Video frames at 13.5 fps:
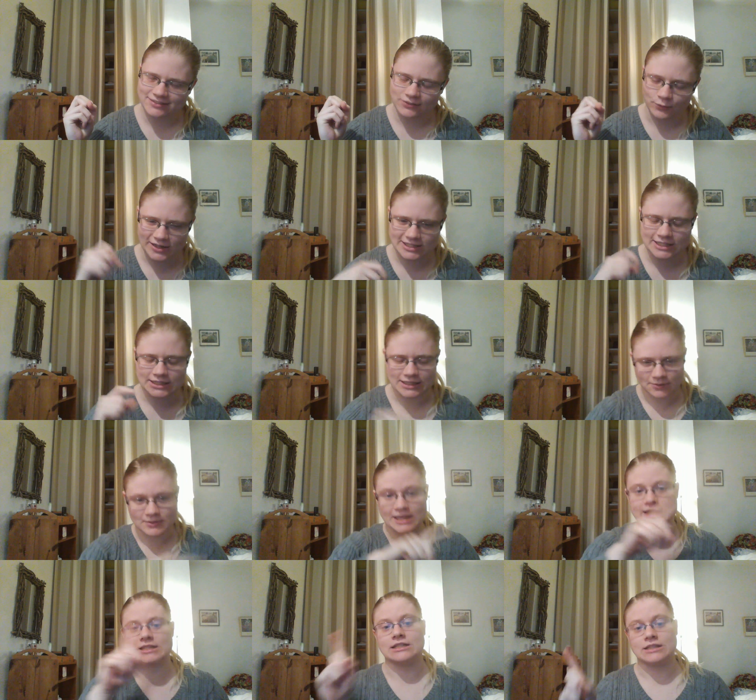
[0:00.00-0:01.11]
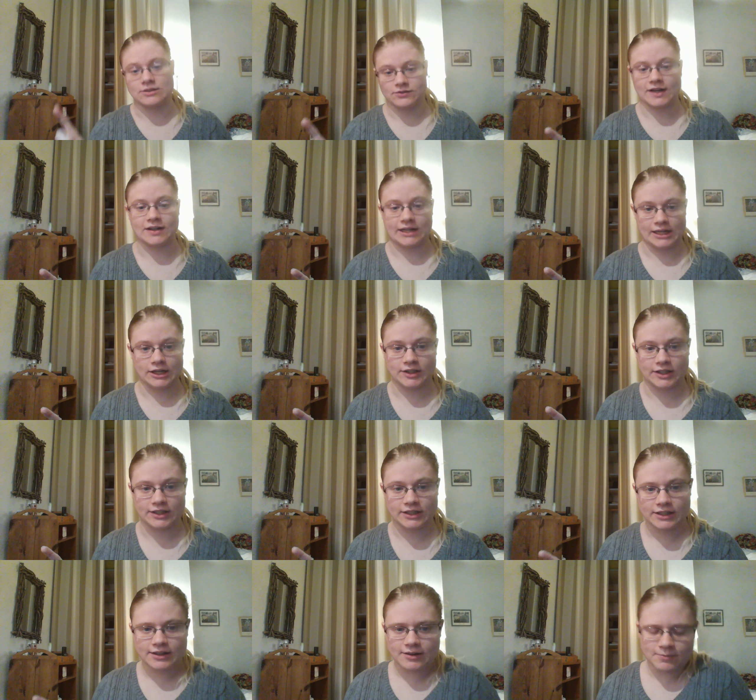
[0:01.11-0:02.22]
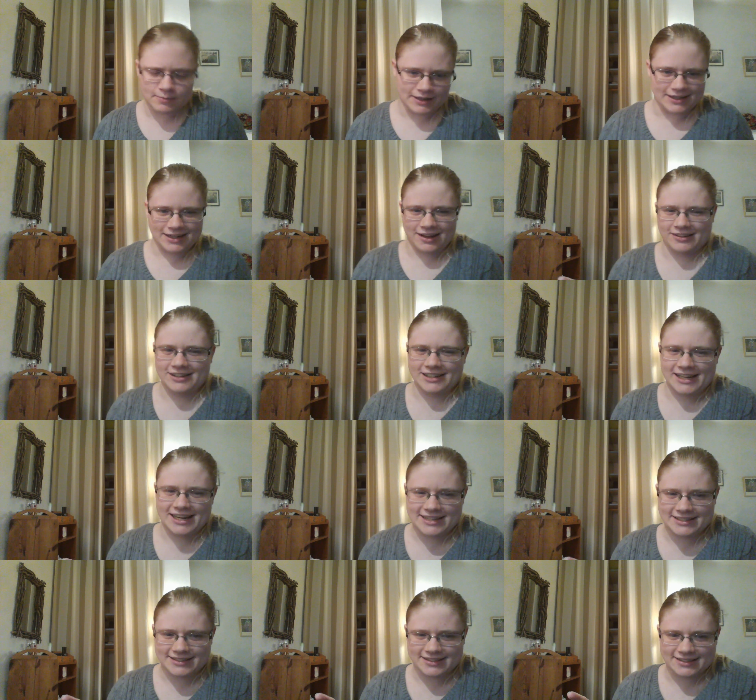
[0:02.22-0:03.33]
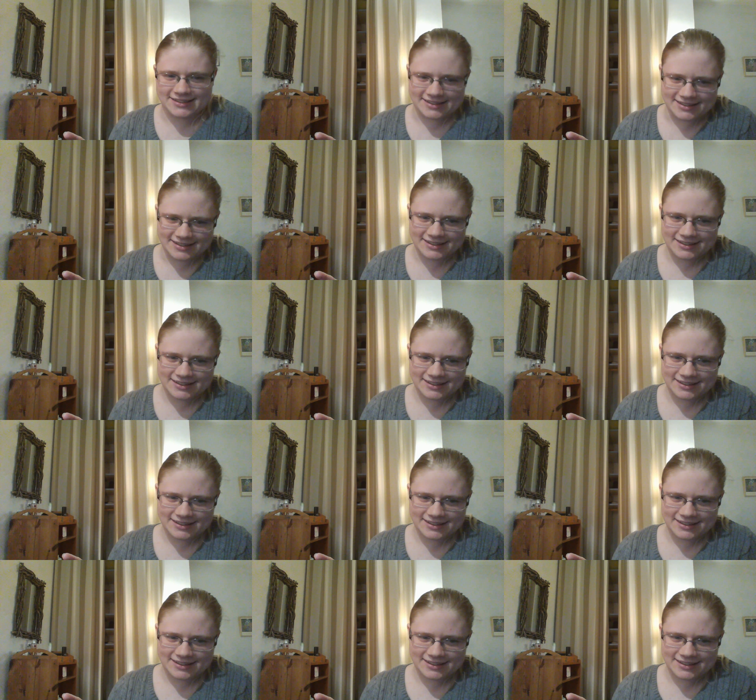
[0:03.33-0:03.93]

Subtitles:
which in some cases is very good. But in other cases,